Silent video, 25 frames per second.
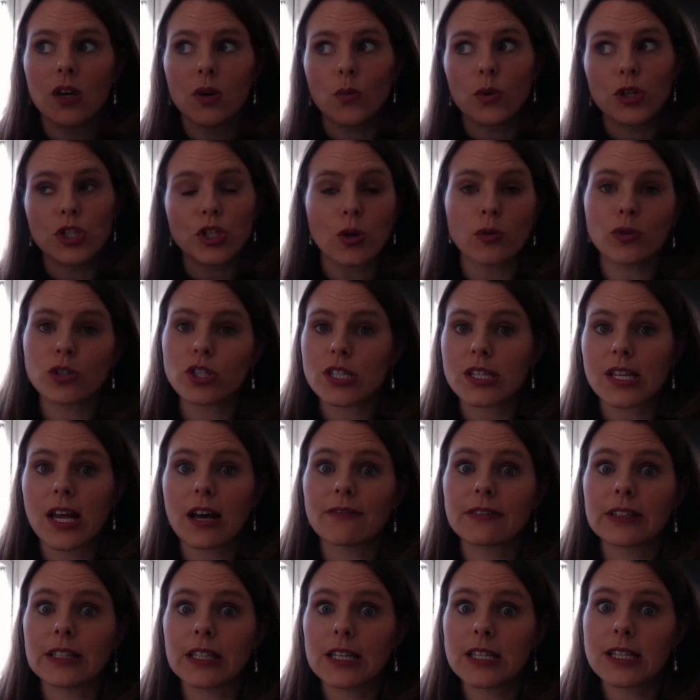we don't just
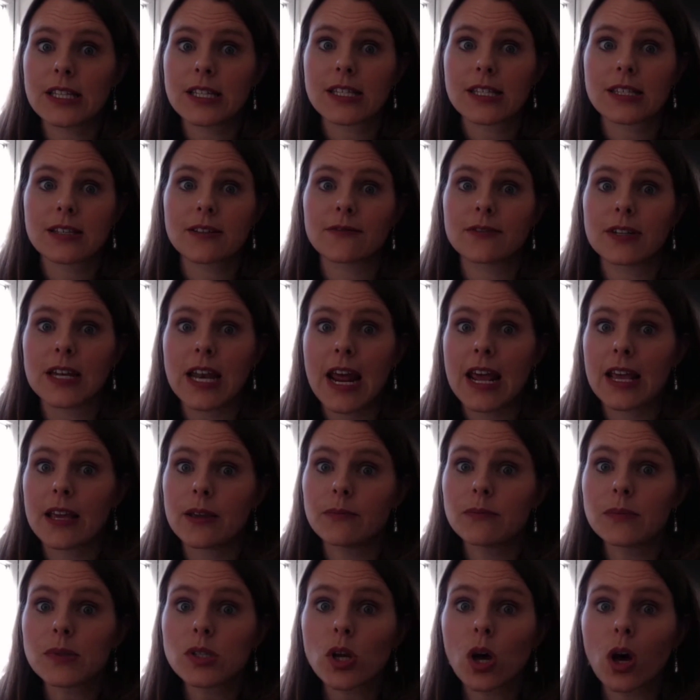have lists of
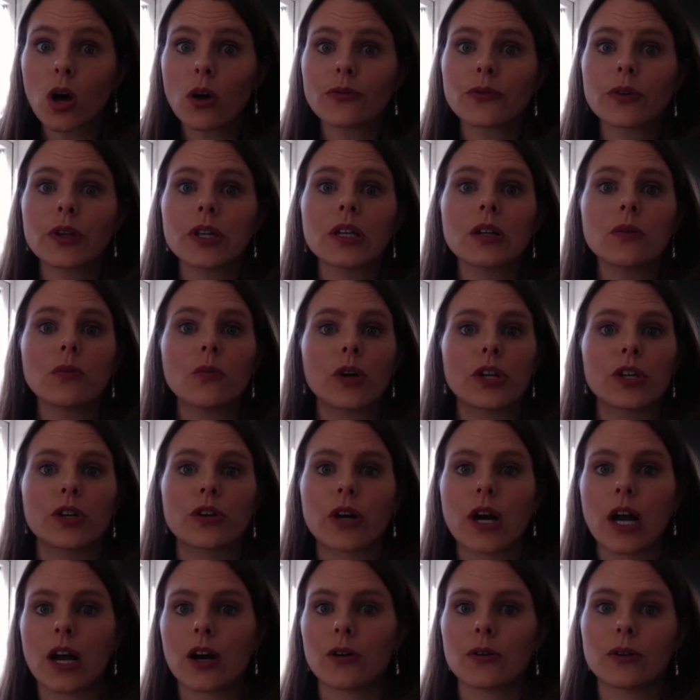names often when
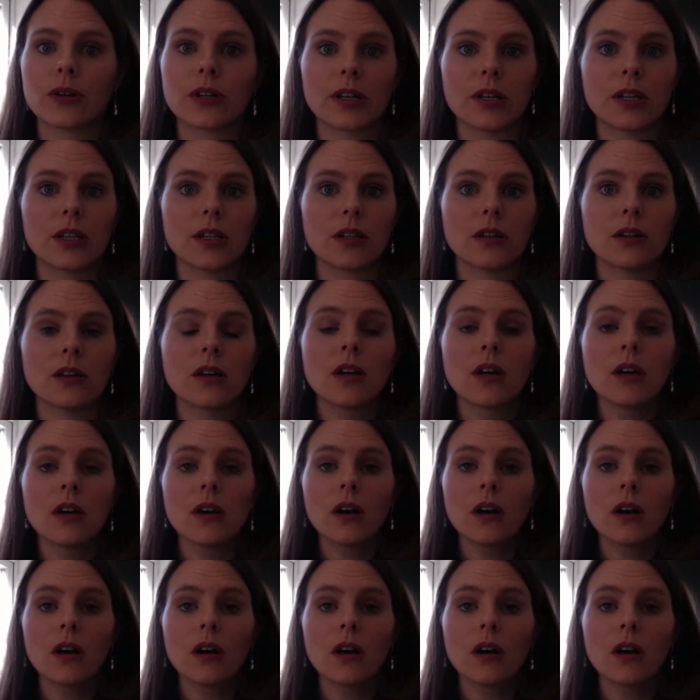you're out in